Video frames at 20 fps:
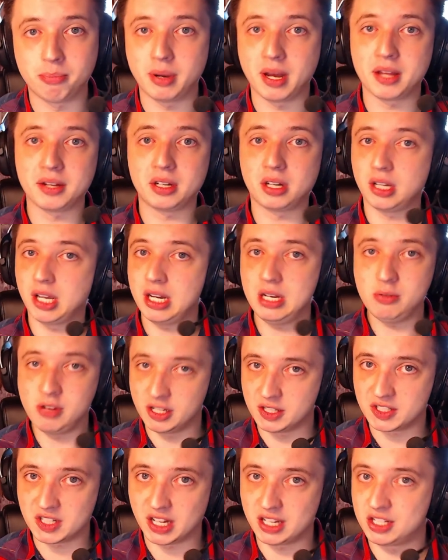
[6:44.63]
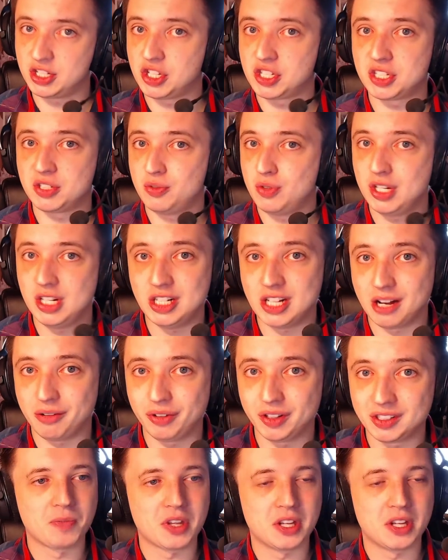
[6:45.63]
But anyways, I just really love it.